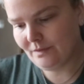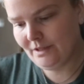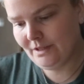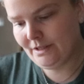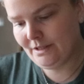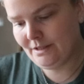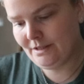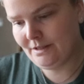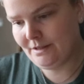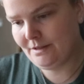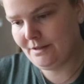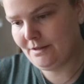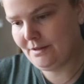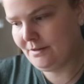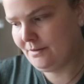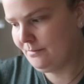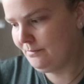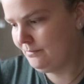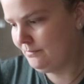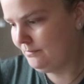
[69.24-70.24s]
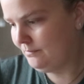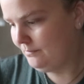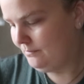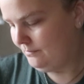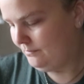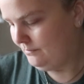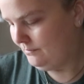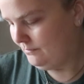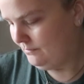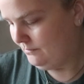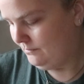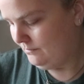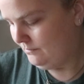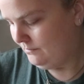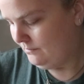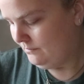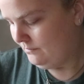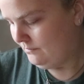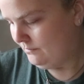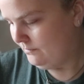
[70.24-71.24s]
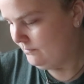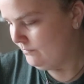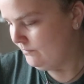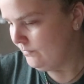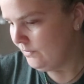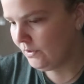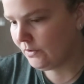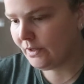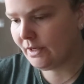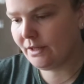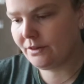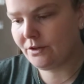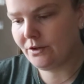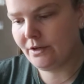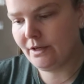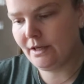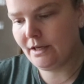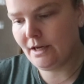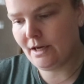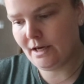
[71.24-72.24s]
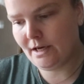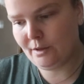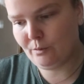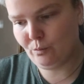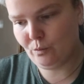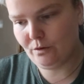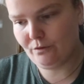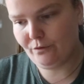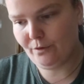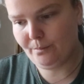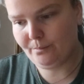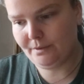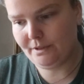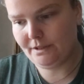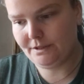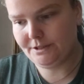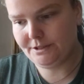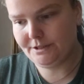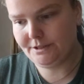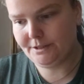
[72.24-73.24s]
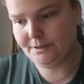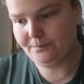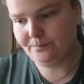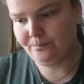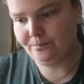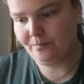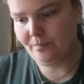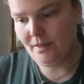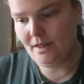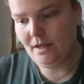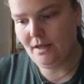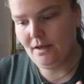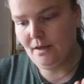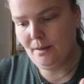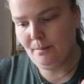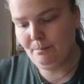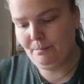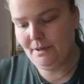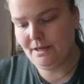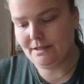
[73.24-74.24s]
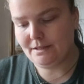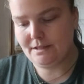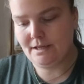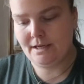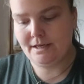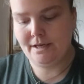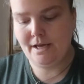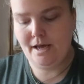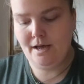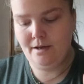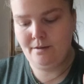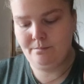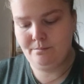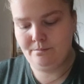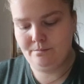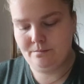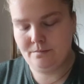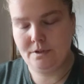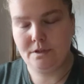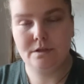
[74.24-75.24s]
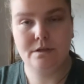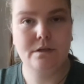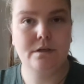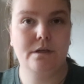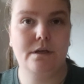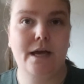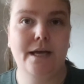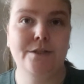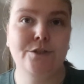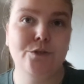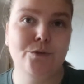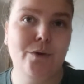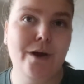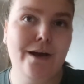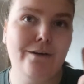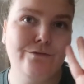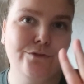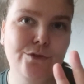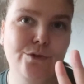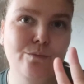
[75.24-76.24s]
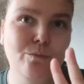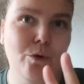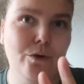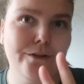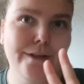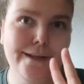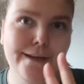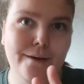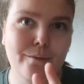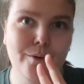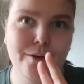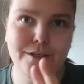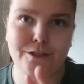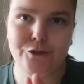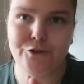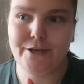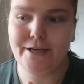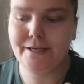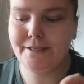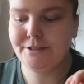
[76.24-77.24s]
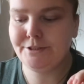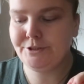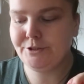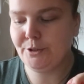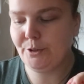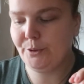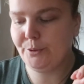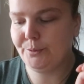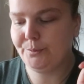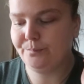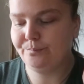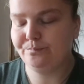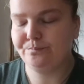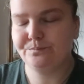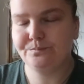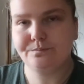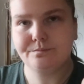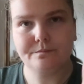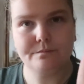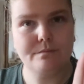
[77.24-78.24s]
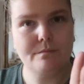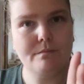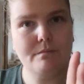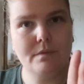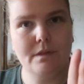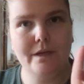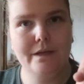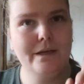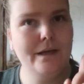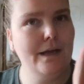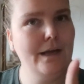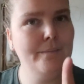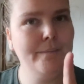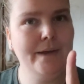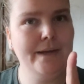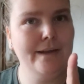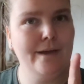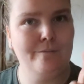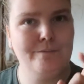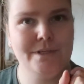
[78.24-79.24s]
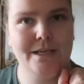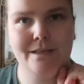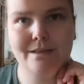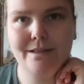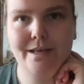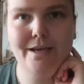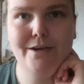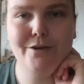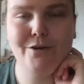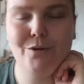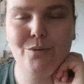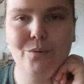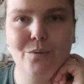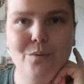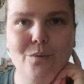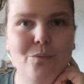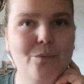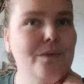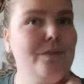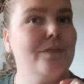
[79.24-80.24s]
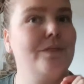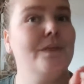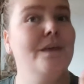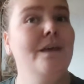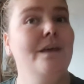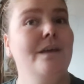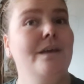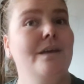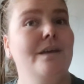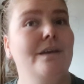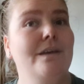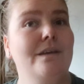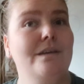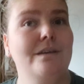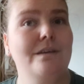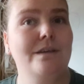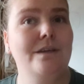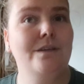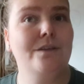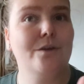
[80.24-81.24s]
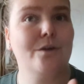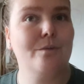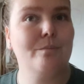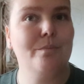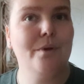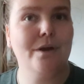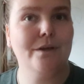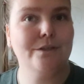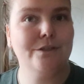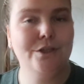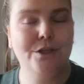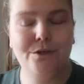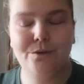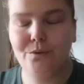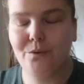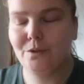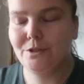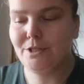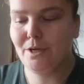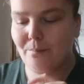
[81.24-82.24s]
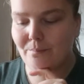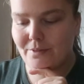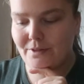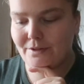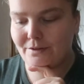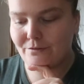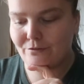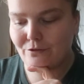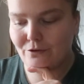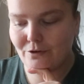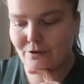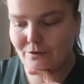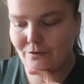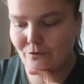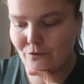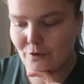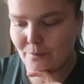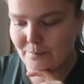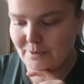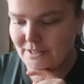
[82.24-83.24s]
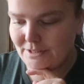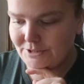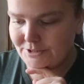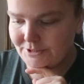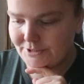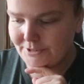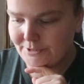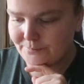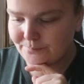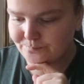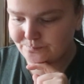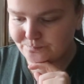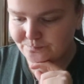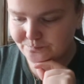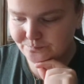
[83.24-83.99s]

um, okay, I thought I had more from PC. But I am, I do have two more that I want to try, so I might update later with either part two or something for, for PC.